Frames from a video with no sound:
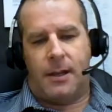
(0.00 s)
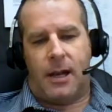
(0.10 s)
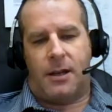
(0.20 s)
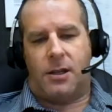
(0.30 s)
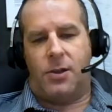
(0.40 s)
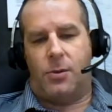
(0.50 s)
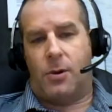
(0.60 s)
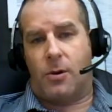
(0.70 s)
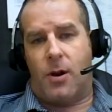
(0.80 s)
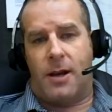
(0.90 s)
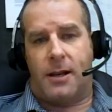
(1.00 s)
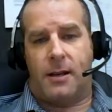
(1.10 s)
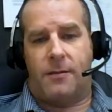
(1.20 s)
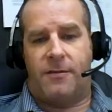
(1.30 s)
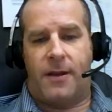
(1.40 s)
an acute or
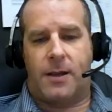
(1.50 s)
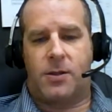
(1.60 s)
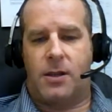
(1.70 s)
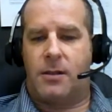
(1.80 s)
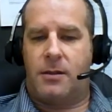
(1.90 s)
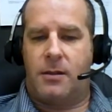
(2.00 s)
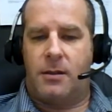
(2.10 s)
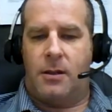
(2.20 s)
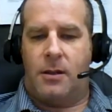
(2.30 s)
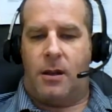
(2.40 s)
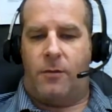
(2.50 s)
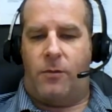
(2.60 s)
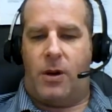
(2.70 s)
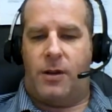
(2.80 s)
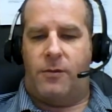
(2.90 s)
chronic infection of
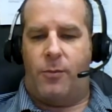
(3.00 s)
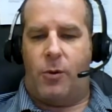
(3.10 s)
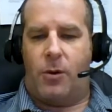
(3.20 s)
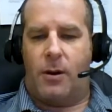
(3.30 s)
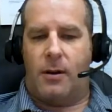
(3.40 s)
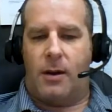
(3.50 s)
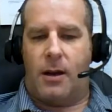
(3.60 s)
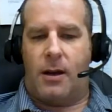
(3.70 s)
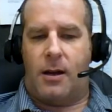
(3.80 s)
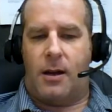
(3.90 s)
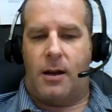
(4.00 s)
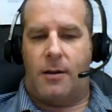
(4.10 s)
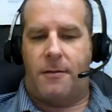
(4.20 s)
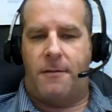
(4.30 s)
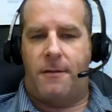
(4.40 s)
one of more
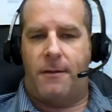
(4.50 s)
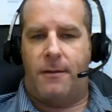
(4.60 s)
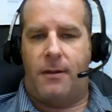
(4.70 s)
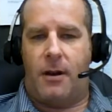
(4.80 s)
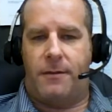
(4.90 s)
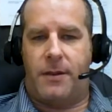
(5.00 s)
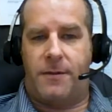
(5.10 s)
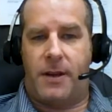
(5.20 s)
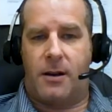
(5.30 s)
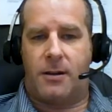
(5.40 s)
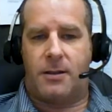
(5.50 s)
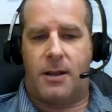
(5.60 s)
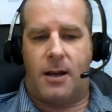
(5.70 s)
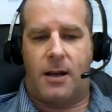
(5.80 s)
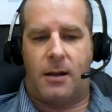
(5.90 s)
of the finger's
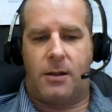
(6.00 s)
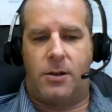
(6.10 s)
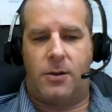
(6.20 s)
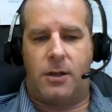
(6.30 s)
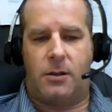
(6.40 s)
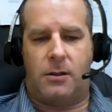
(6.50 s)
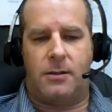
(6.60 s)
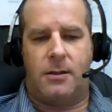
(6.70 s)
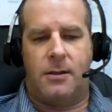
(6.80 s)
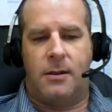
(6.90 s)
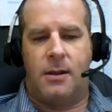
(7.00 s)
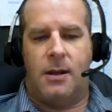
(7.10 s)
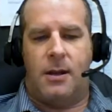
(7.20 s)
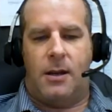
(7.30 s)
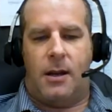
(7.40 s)
cuticles.
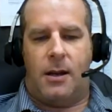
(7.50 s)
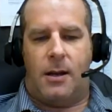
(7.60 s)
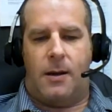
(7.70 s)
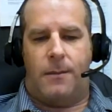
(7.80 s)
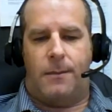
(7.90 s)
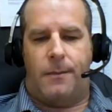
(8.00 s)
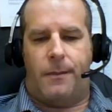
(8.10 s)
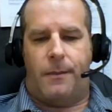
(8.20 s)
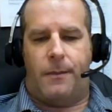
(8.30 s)
Um,